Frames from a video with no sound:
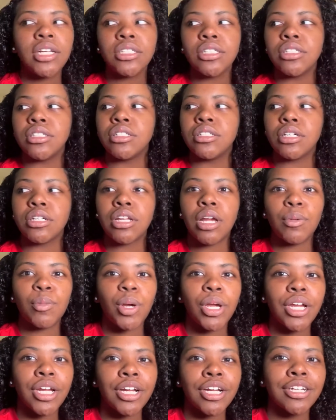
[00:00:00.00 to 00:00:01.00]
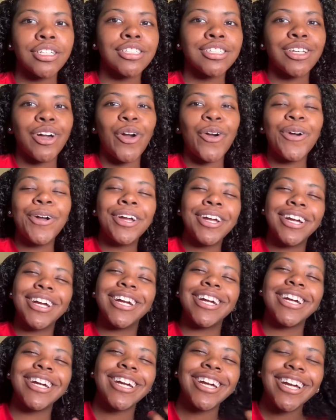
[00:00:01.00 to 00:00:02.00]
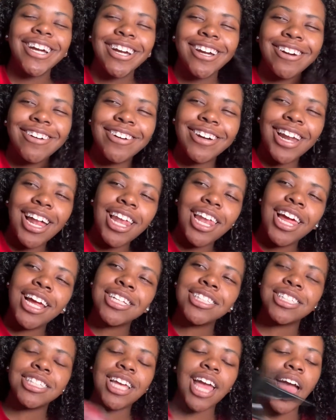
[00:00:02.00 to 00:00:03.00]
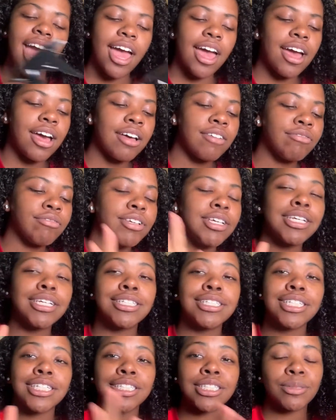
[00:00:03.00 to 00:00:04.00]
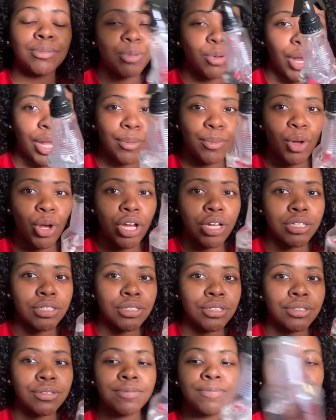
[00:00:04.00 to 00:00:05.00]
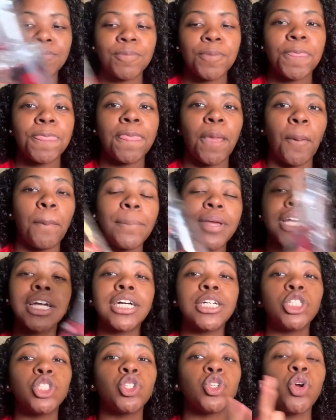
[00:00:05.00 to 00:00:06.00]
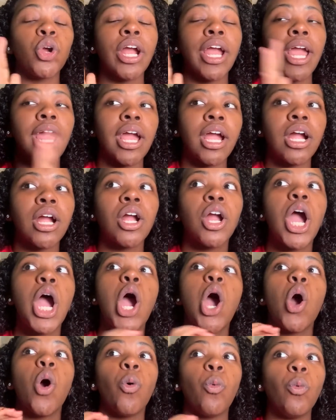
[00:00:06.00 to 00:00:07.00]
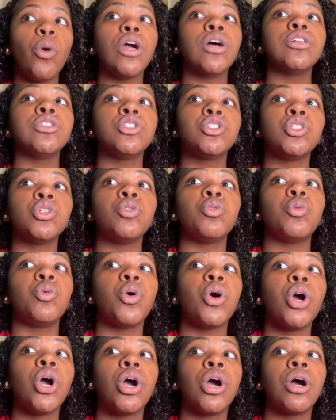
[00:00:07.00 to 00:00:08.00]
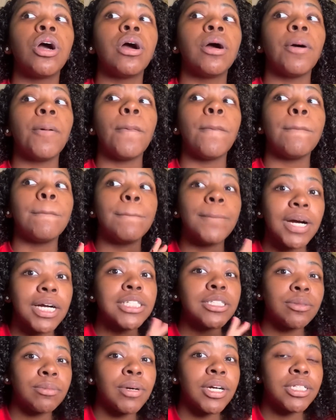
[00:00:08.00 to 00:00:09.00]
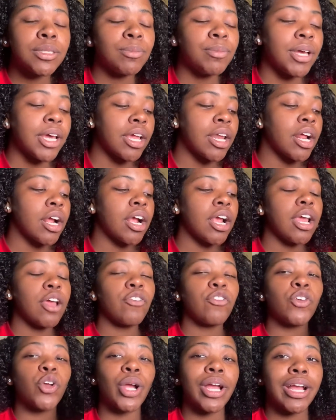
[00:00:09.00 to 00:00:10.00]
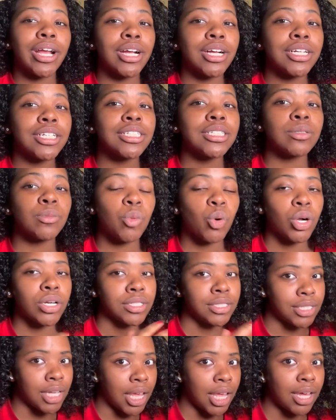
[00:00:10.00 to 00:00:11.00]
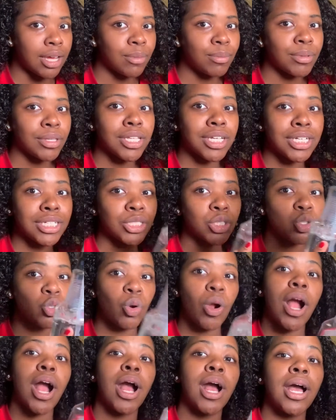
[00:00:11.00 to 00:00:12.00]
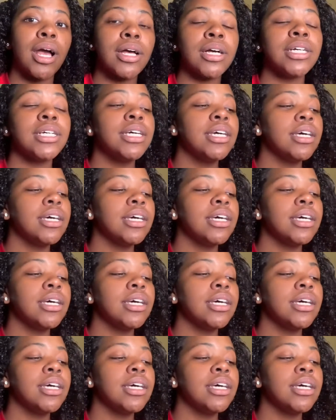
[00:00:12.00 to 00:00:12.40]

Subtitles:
just took down my hair, so what I like to have is a spray bottle, because your hair will do much better if your hair is more damp than dry,